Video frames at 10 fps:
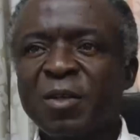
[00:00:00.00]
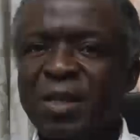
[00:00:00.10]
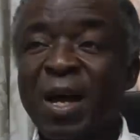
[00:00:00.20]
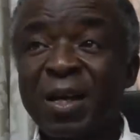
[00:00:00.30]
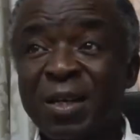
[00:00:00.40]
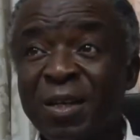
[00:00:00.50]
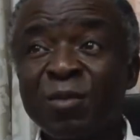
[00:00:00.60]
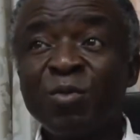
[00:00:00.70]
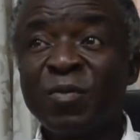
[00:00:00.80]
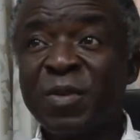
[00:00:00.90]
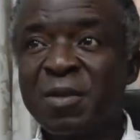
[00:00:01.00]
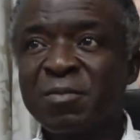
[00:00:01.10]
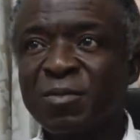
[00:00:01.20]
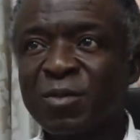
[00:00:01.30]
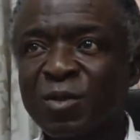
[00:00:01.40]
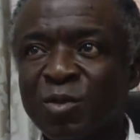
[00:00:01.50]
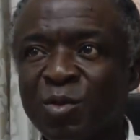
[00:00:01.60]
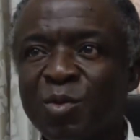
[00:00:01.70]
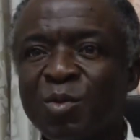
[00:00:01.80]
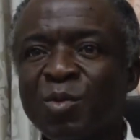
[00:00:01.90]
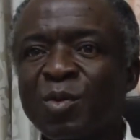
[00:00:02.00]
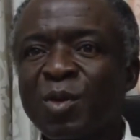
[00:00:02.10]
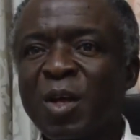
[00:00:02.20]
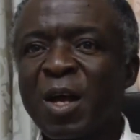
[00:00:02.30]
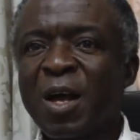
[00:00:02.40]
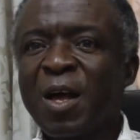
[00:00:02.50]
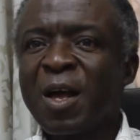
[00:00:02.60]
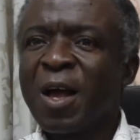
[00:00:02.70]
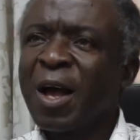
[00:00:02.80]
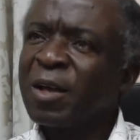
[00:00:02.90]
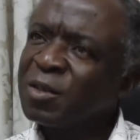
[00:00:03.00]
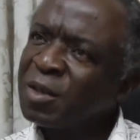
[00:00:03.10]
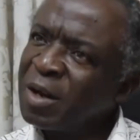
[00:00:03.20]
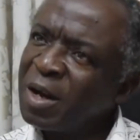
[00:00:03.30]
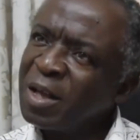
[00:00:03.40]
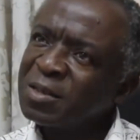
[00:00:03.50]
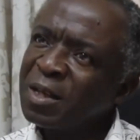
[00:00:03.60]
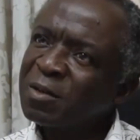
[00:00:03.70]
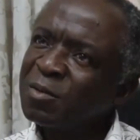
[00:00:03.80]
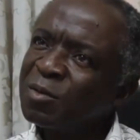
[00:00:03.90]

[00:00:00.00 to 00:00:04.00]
I agreed with them. So I realized that